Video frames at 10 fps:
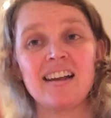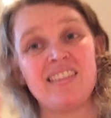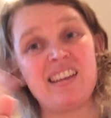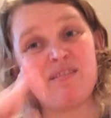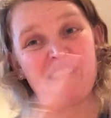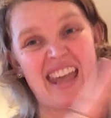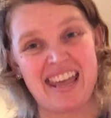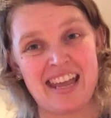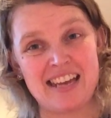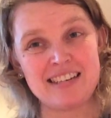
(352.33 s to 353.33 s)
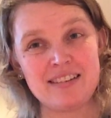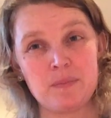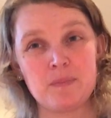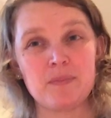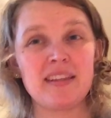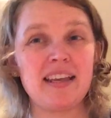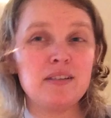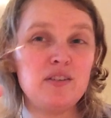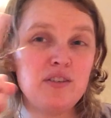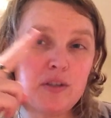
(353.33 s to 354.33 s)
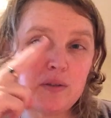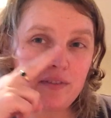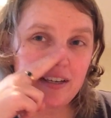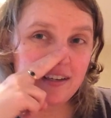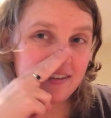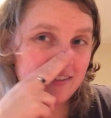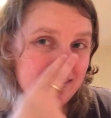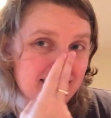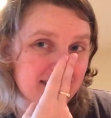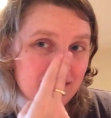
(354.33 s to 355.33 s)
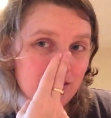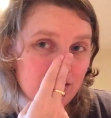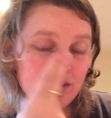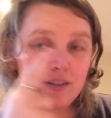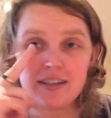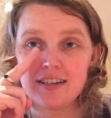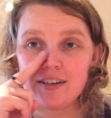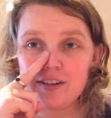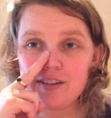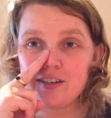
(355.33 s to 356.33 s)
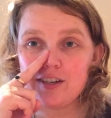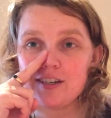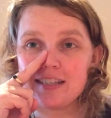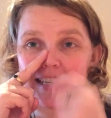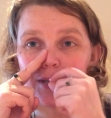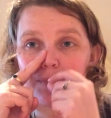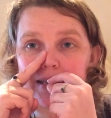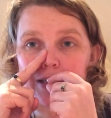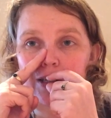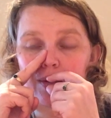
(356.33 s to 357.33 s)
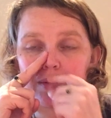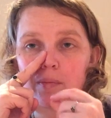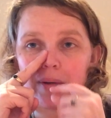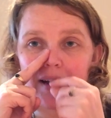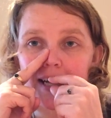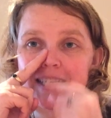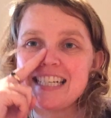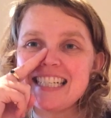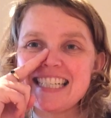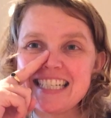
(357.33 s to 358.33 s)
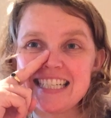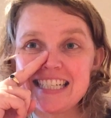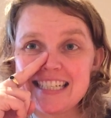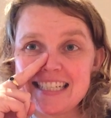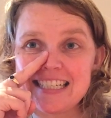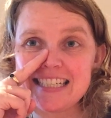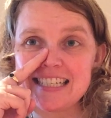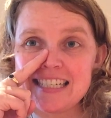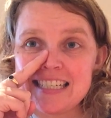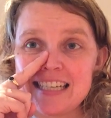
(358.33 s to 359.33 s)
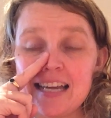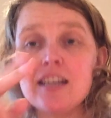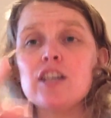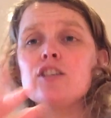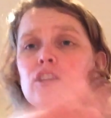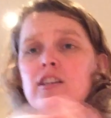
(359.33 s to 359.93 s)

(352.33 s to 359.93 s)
then for N, it's 2 fingers, 2 on the nose, and you make sure your lips are apart. So